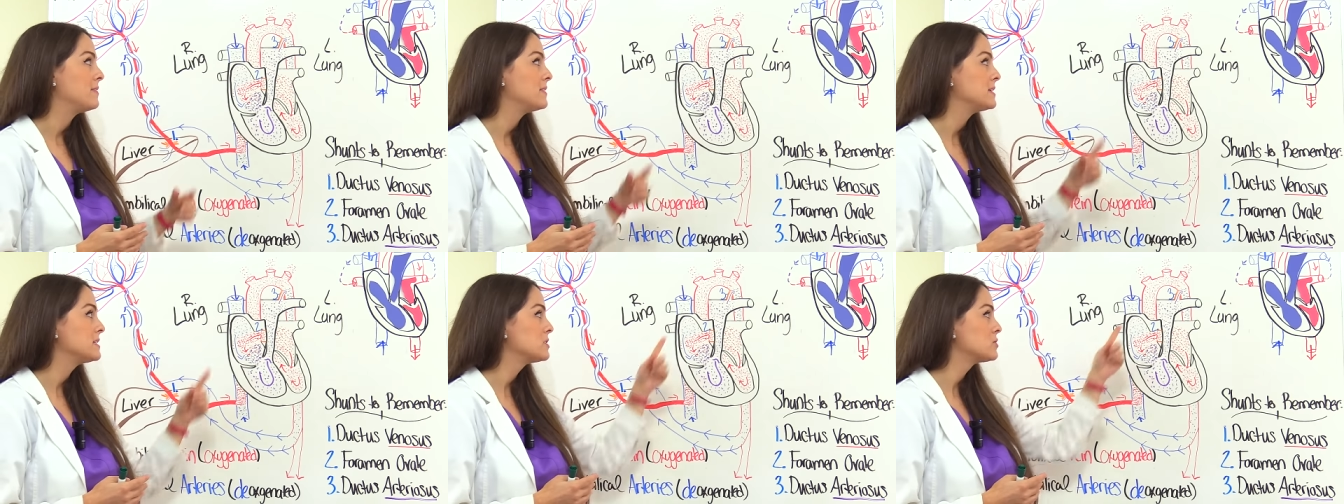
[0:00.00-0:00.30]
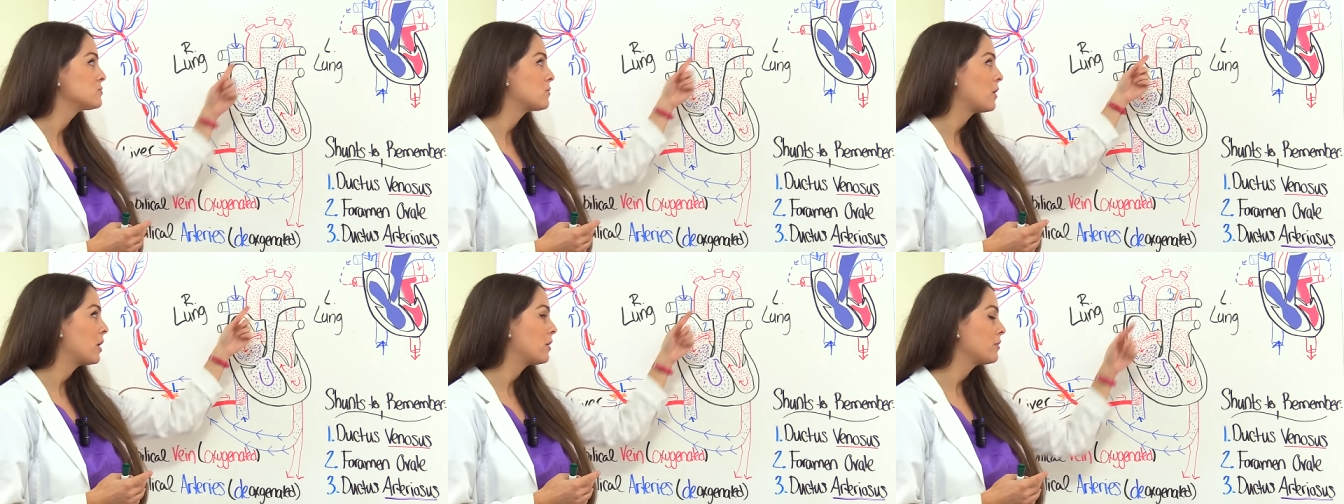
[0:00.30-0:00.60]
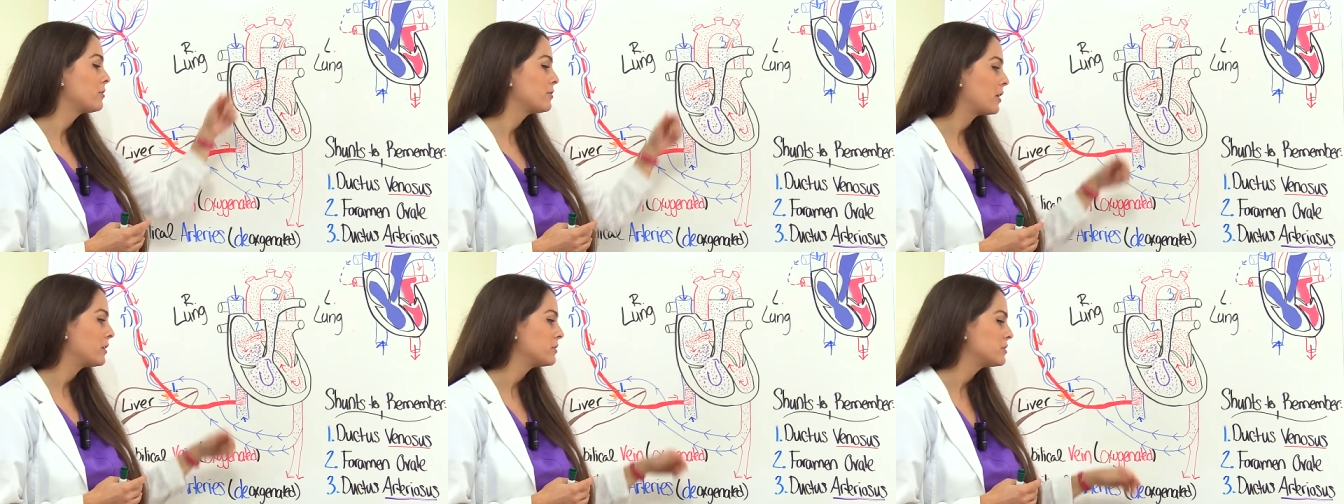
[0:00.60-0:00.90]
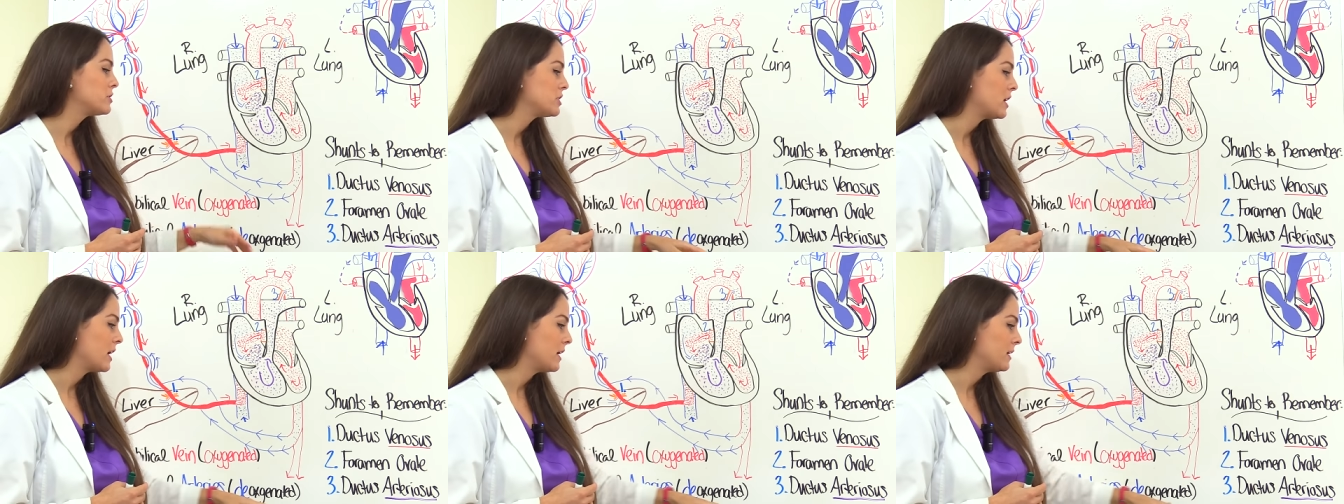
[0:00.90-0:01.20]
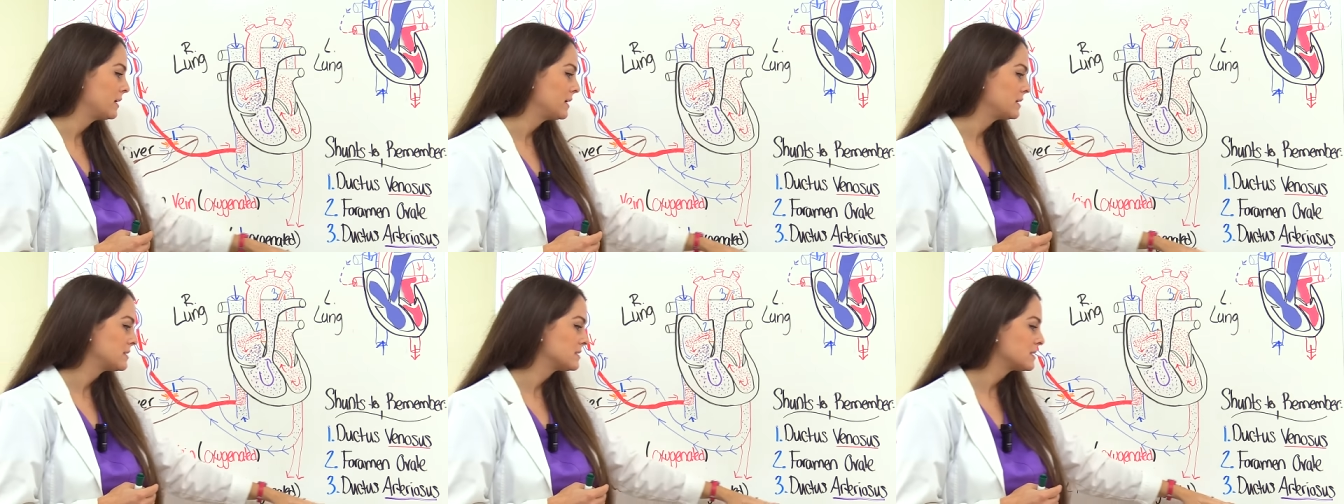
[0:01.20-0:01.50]
And this is where our third
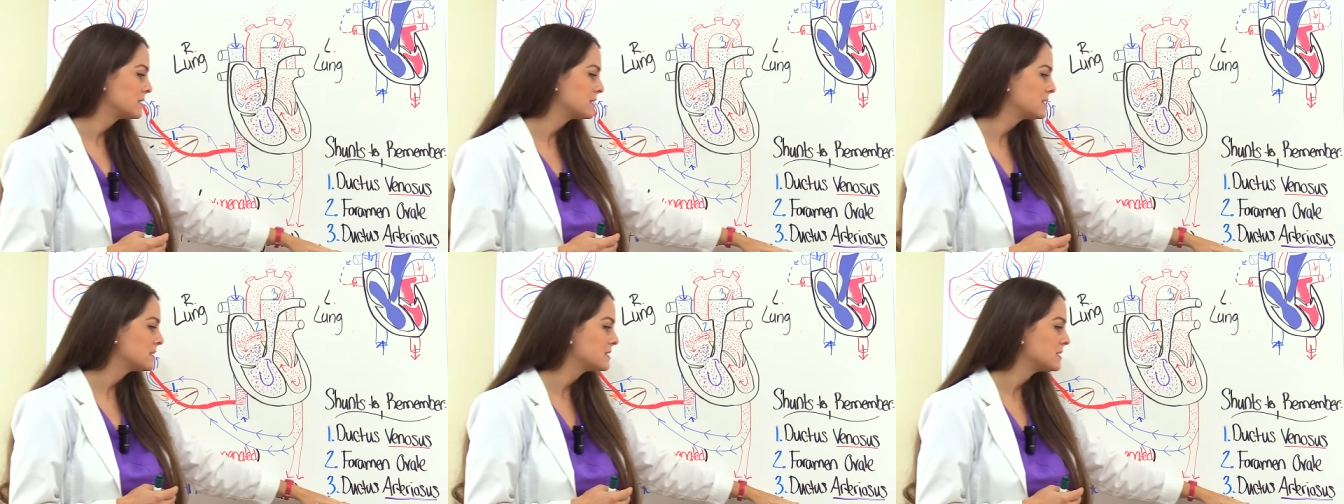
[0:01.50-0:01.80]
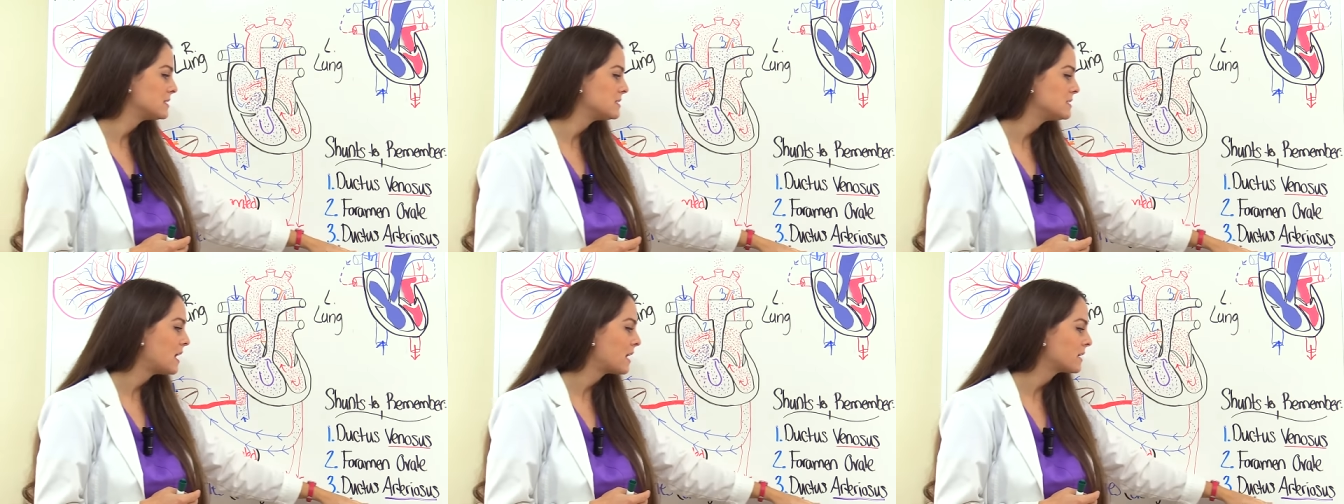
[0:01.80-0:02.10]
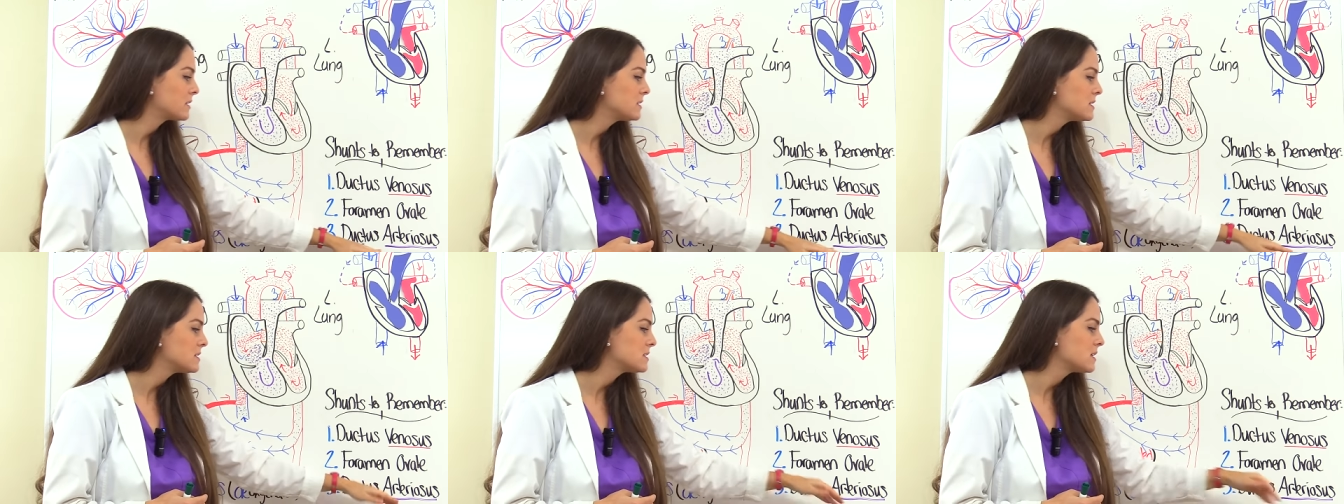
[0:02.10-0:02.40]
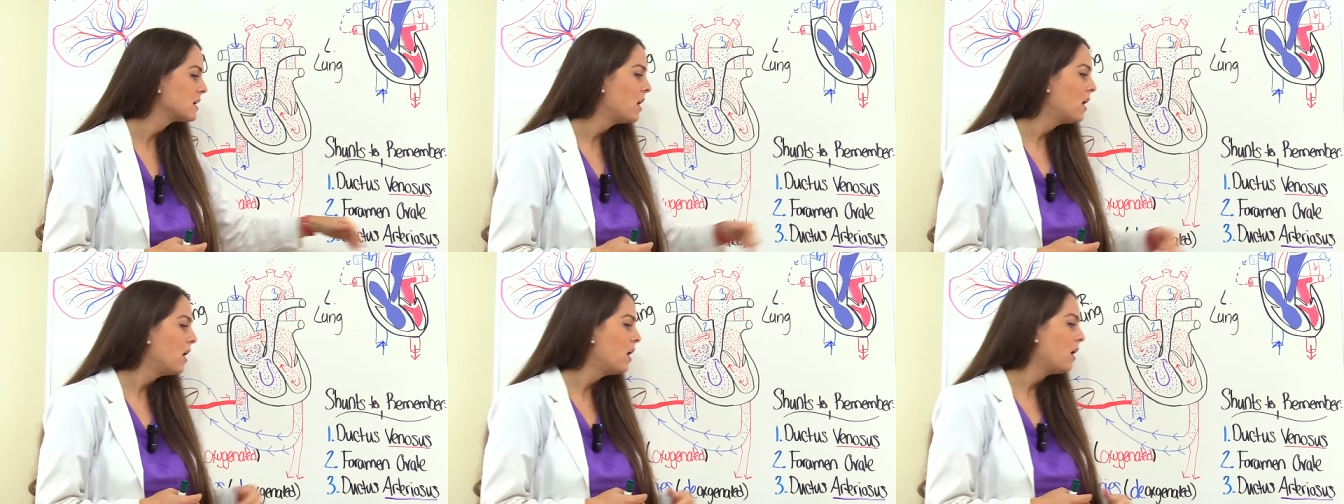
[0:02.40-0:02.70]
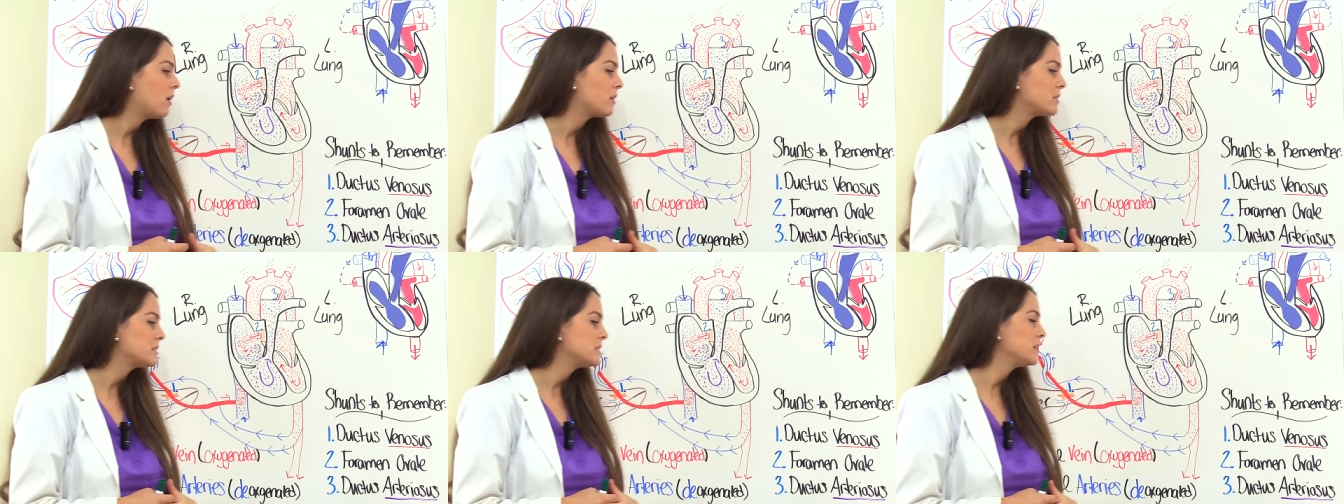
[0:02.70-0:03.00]
shunt is. This is the ductus
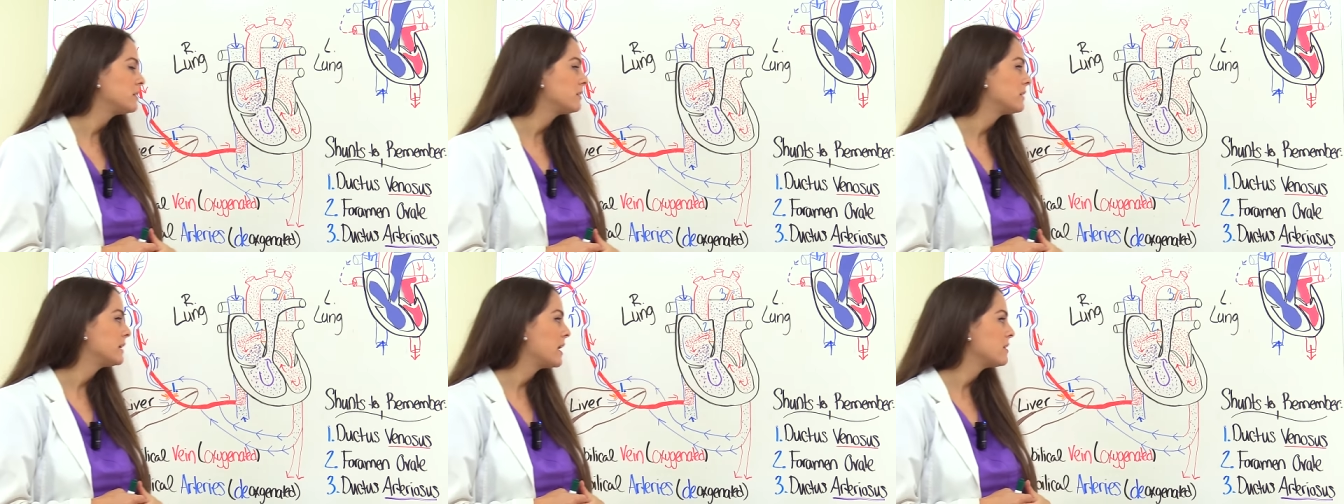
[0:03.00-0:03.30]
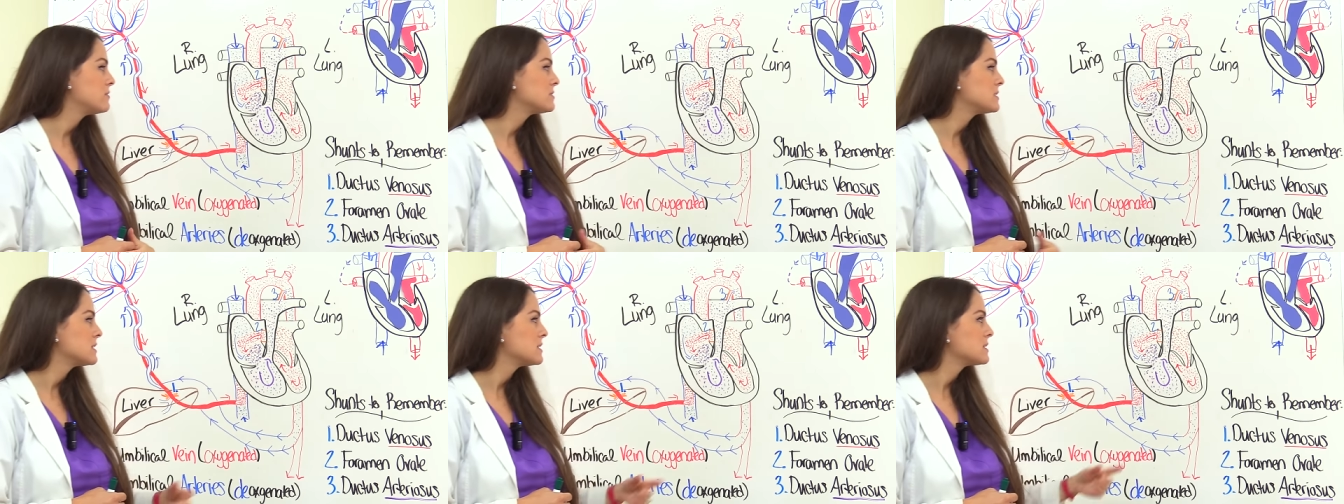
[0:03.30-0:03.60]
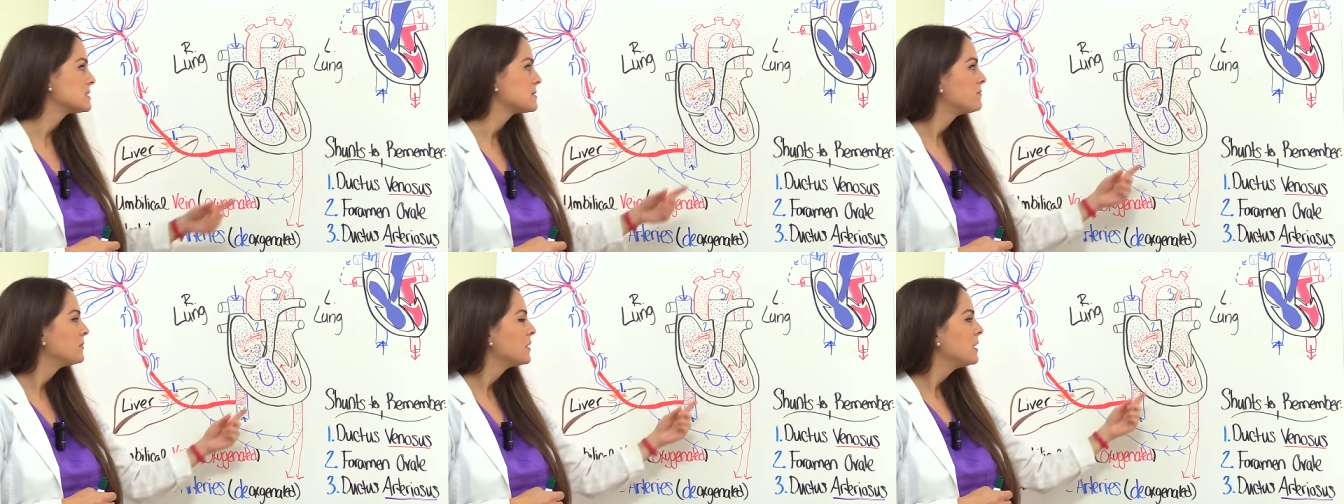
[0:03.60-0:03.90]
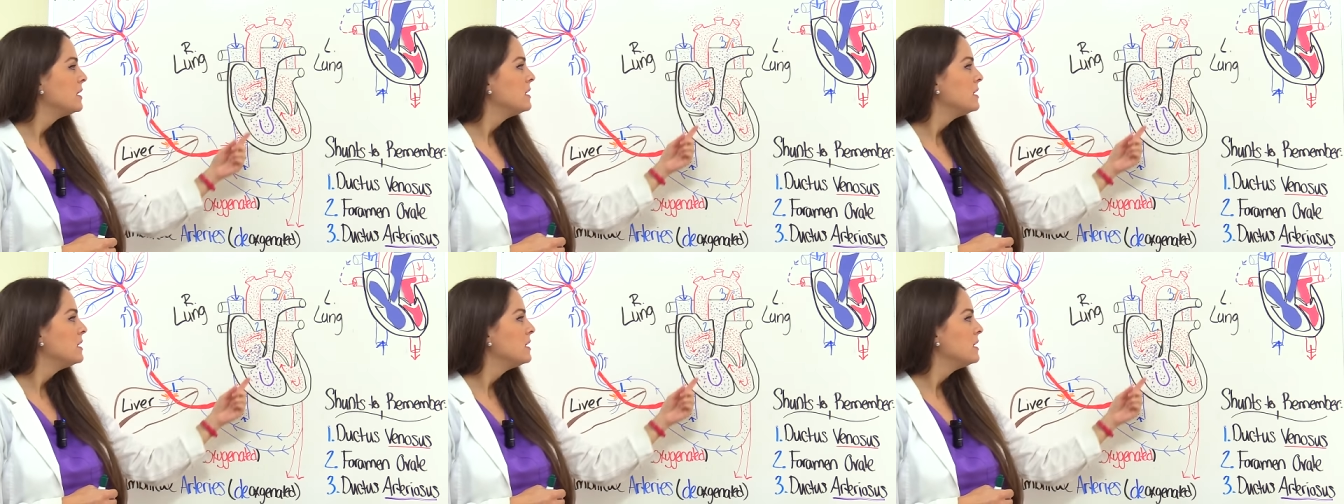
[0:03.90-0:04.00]
arteriosus.